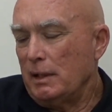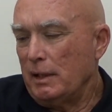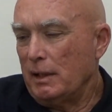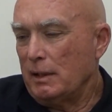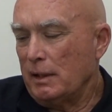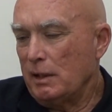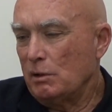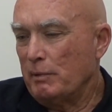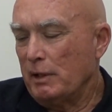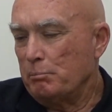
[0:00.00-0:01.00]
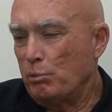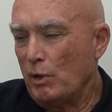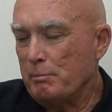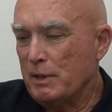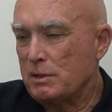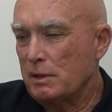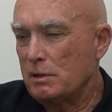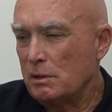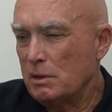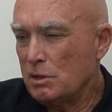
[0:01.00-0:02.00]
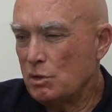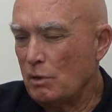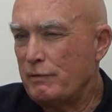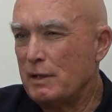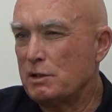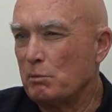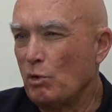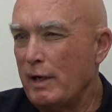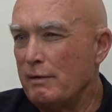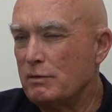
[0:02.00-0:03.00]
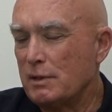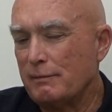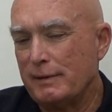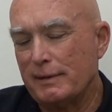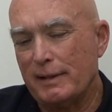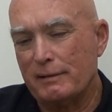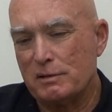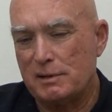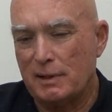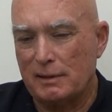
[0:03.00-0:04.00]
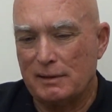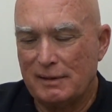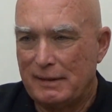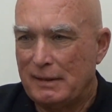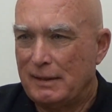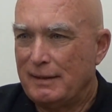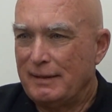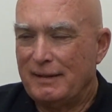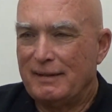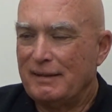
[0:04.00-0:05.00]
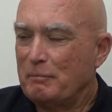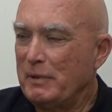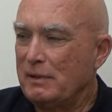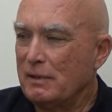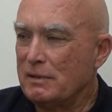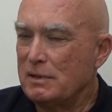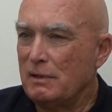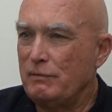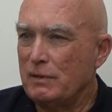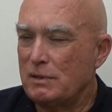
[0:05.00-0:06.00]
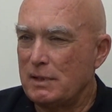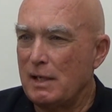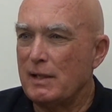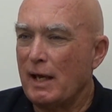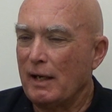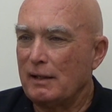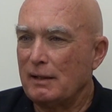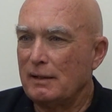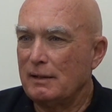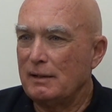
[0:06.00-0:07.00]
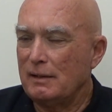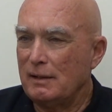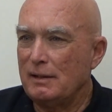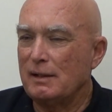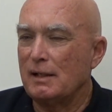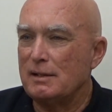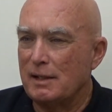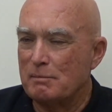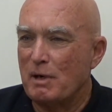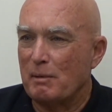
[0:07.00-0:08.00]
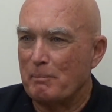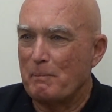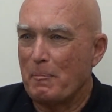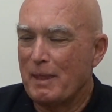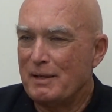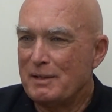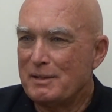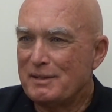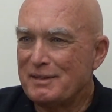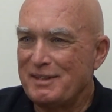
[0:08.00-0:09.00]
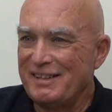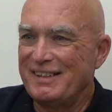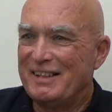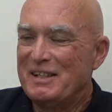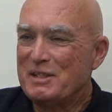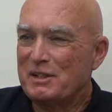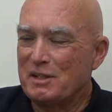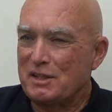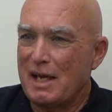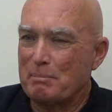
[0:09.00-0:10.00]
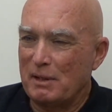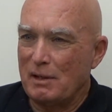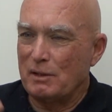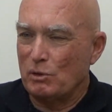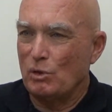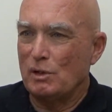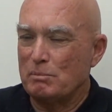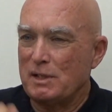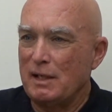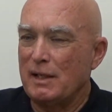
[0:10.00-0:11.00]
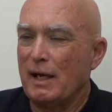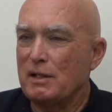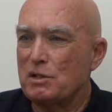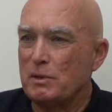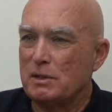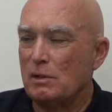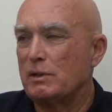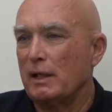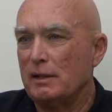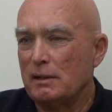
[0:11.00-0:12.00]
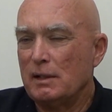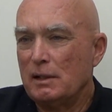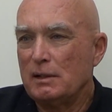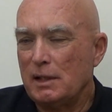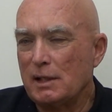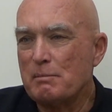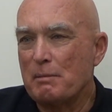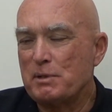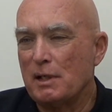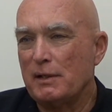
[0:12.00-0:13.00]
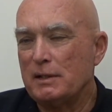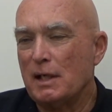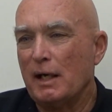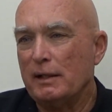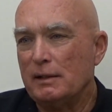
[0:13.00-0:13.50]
And I hear my point man say, so I found some graves. I'm like, oh, shit. Because if you say that, then you got to dig them up. It's because Captain Hunt heard him say that. So he said, okay, dig them up, see how they die.